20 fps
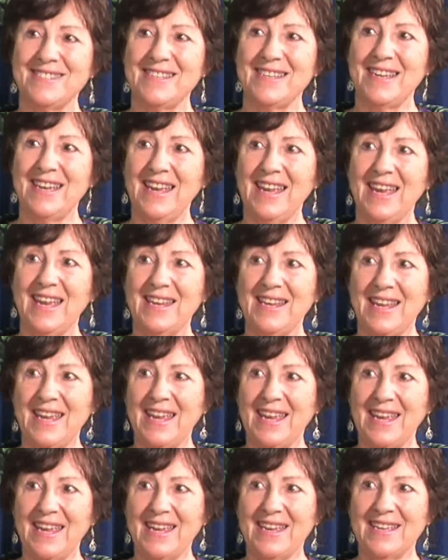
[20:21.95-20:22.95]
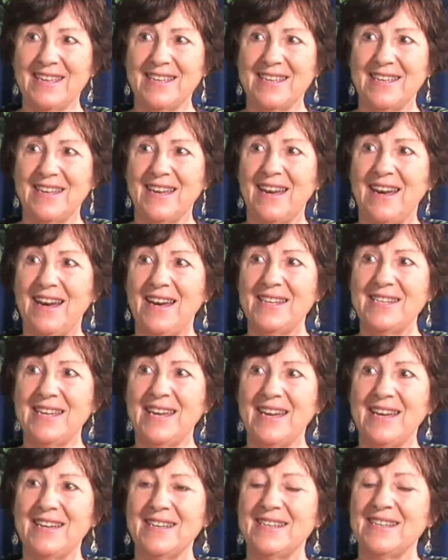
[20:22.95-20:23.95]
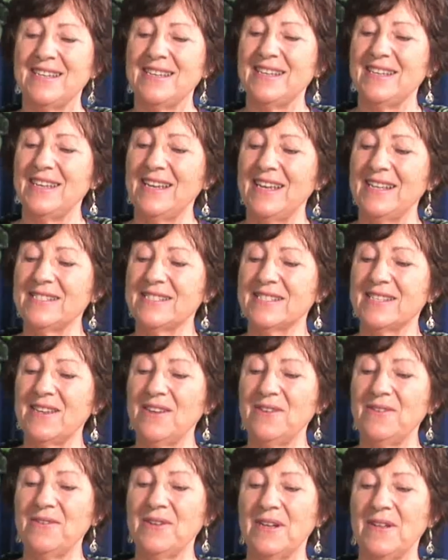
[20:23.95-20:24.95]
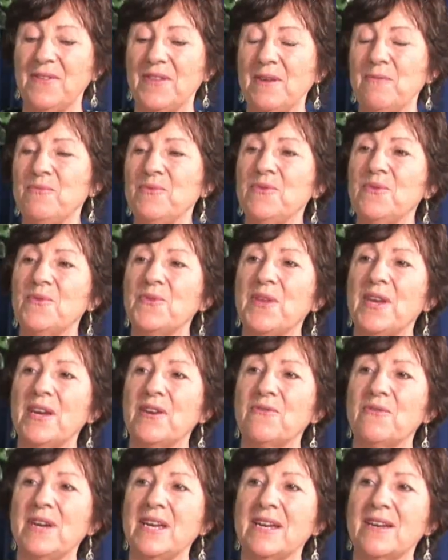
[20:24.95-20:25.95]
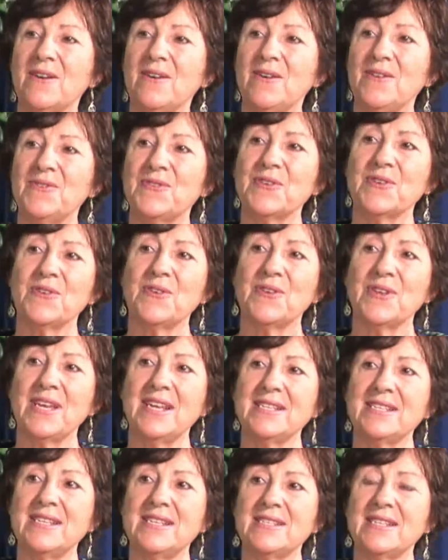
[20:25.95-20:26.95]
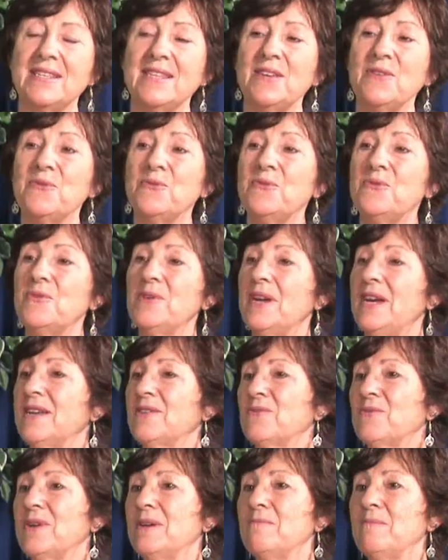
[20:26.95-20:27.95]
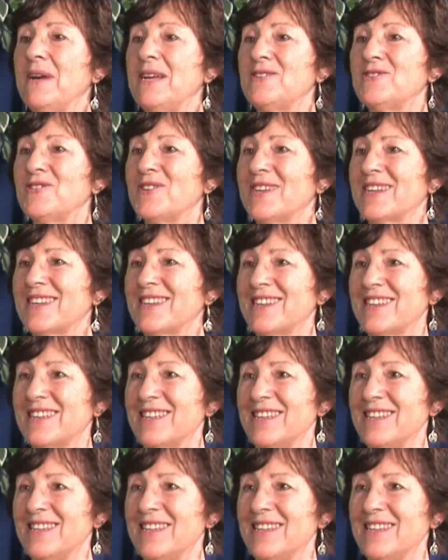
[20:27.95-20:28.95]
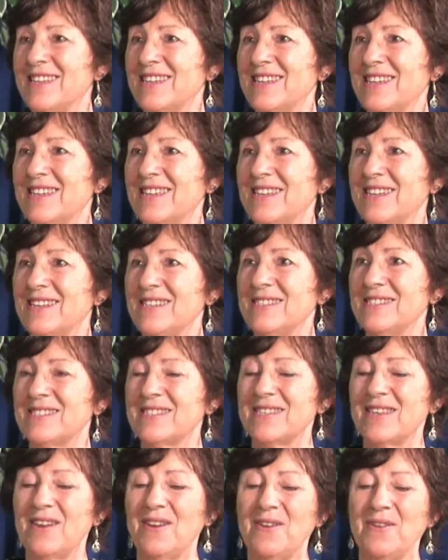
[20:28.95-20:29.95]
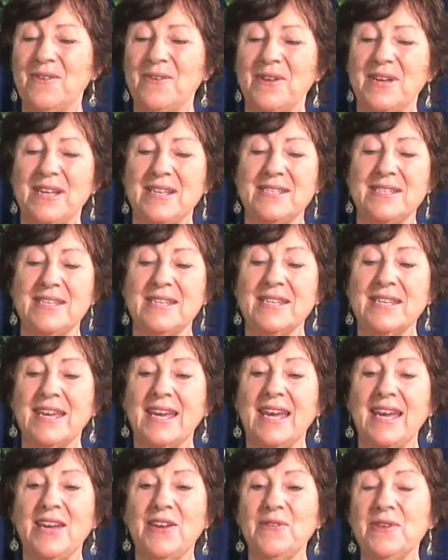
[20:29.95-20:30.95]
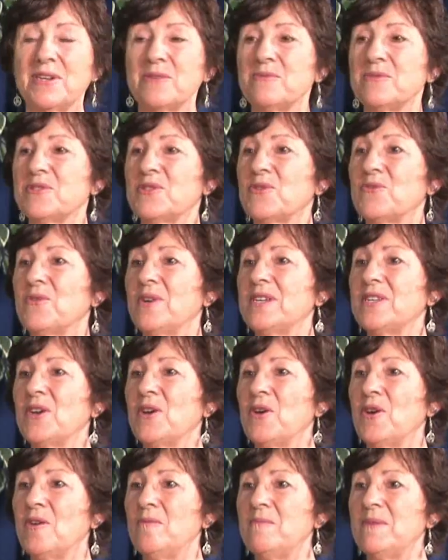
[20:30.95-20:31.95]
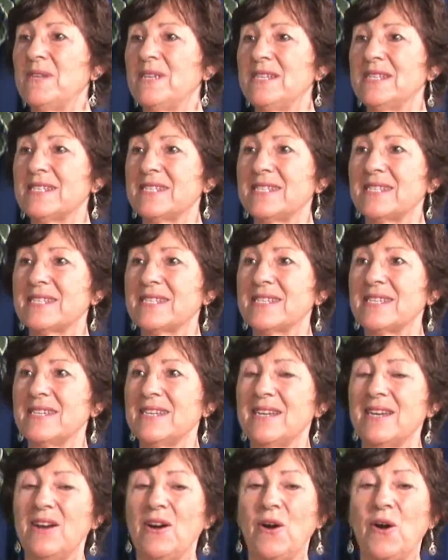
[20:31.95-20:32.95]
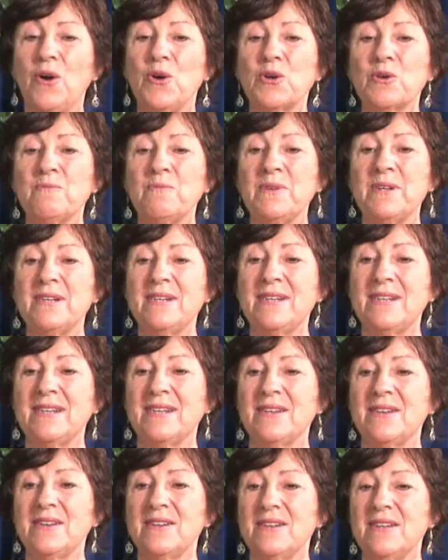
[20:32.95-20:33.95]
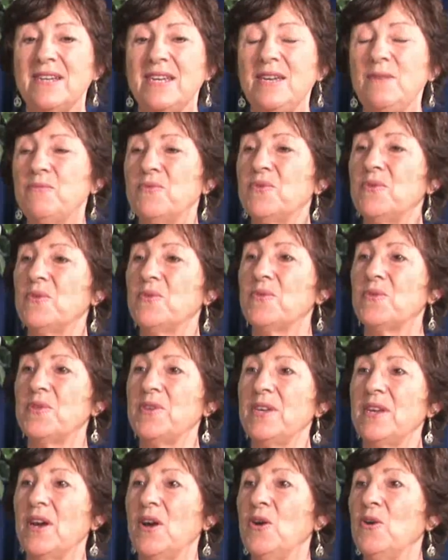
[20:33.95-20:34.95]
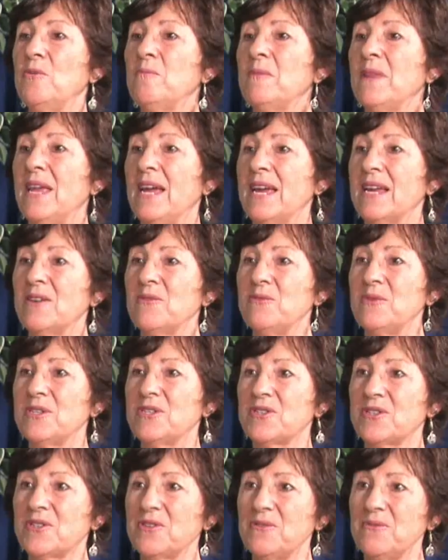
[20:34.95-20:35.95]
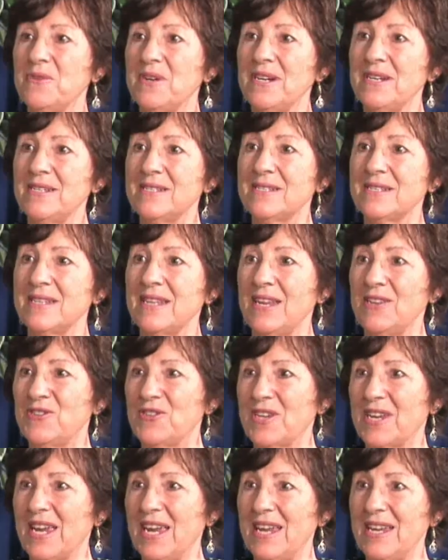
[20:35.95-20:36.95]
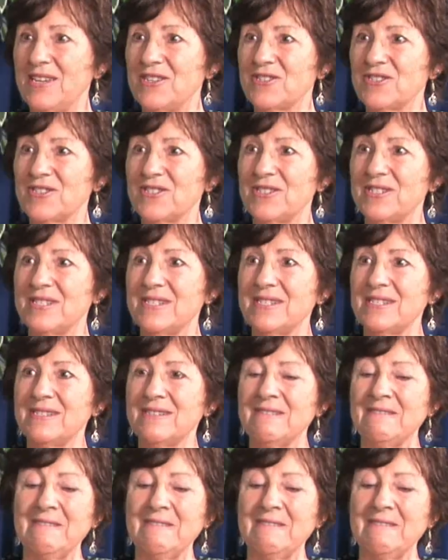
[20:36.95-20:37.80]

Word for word: A-N-A, Anna. And so they brought their great gods and goddesses, and they all had great magic. So Dian Cécht was the great herbalist. Ogma, he brought the Ogham language to us and education.